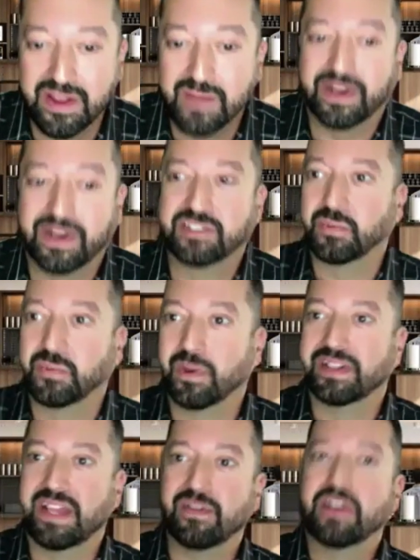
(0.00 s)
but I just want to
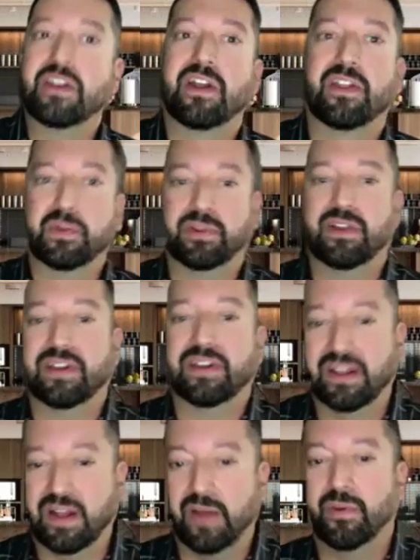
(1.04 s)
give another plug,
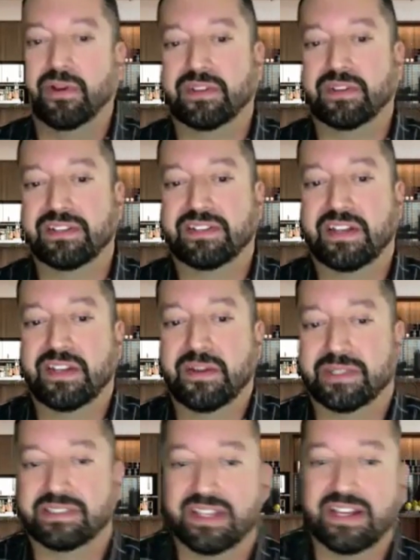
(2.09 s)
and I will
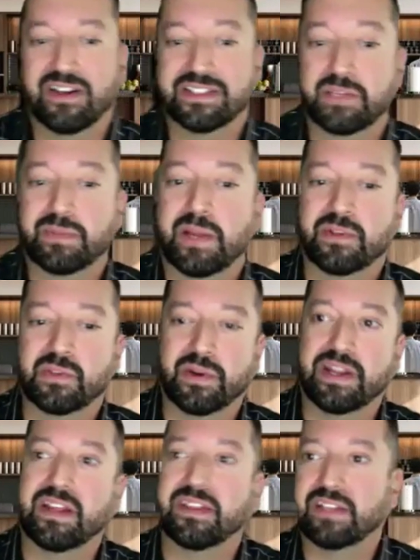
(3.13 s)
continuously on September
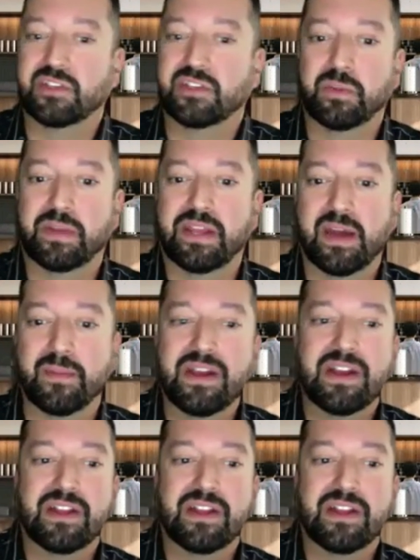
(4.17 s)
20th at 2 p.m.